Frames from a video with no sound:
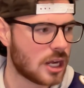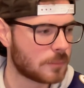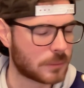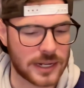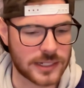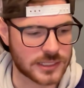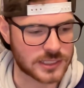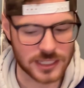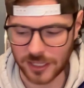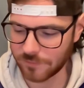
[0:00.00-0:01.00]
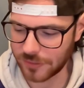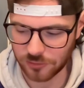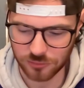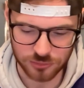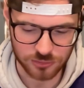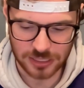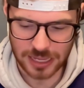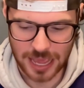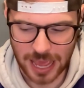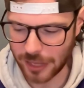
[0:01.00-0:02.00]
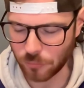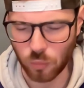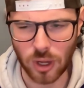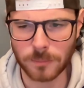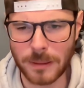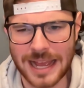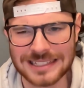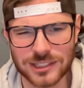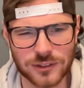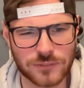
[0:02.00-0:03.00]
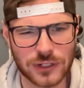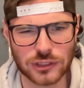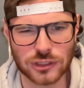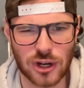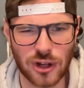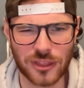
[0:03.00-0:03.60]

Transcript: Brandon Stevens had one pass interference call